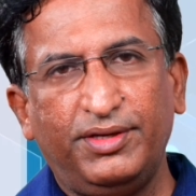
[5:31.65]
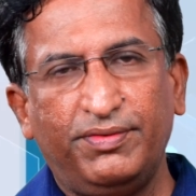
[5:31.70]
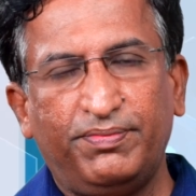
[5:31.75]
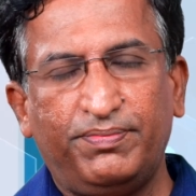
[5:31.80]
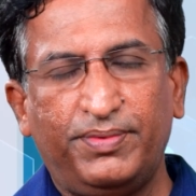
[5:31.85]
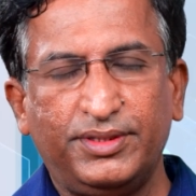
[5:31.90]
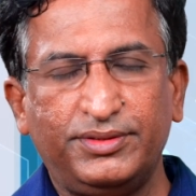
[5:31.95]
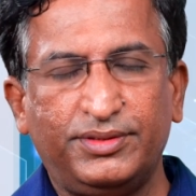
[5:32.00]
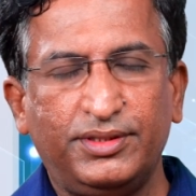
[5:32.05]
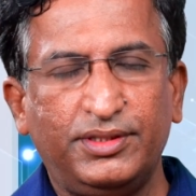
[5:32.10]
if
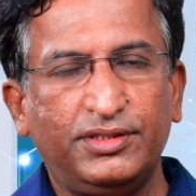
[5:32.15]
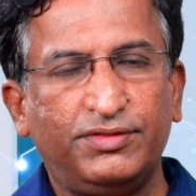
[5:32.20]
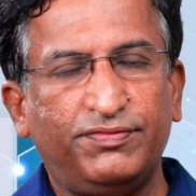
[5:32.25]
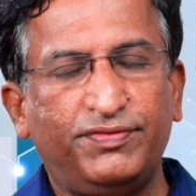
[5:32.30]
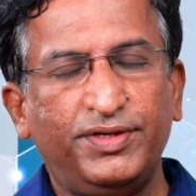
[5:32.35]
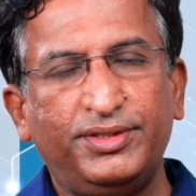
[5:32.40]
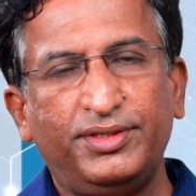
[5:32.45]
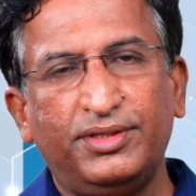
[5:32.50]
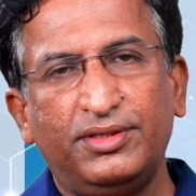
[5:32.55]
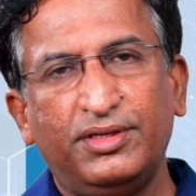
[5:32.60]
person is
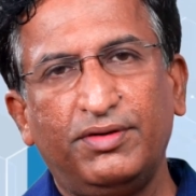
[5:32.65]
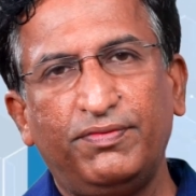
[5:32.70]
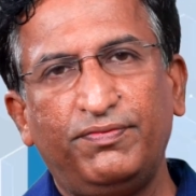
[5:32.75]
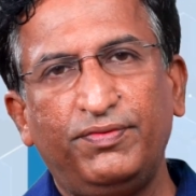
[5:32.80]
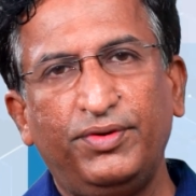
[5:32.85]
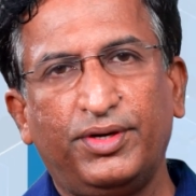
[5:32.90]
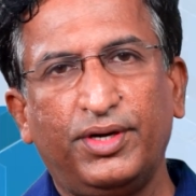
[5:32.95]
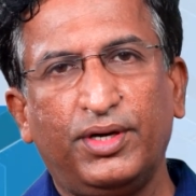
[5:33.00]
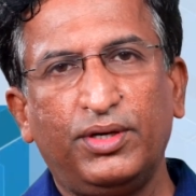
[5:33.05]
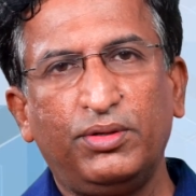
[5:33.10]
fit enough,
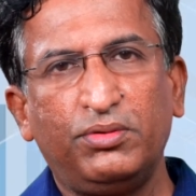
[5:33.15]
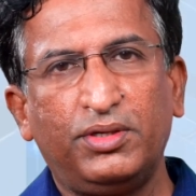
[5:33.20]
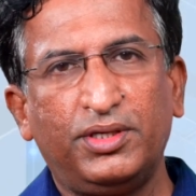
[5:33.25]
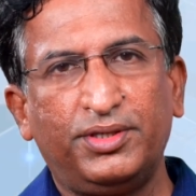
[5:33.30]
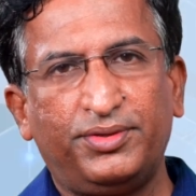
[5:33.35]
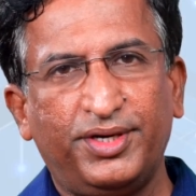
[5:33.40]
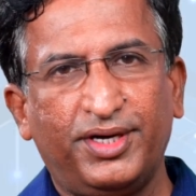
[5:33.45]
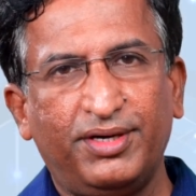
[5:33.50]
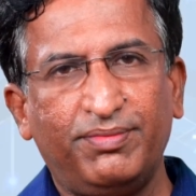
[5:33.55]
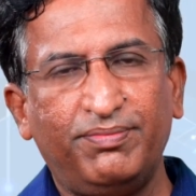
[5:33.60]
you can do a
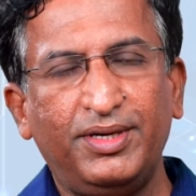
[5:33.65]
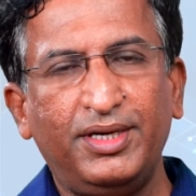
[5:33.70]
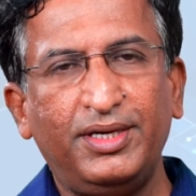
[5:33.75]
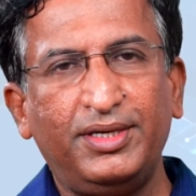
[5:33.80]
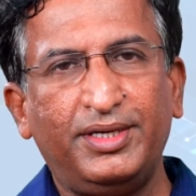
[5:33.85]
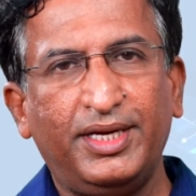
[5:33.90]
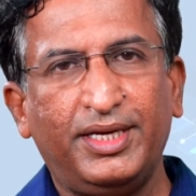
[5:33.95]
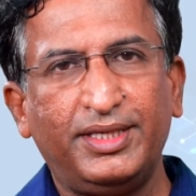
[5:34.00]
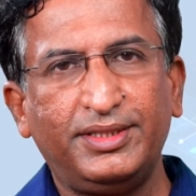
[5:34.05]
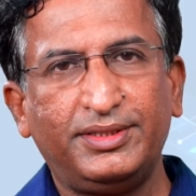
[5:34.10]
treadmill
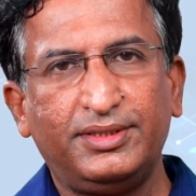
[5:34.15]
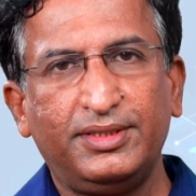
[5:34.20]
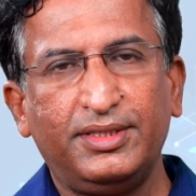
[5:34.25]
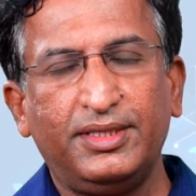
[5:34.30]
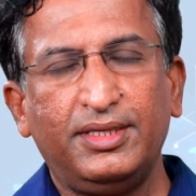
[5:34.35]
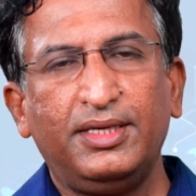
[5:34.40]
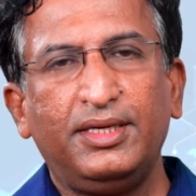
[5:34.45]
test.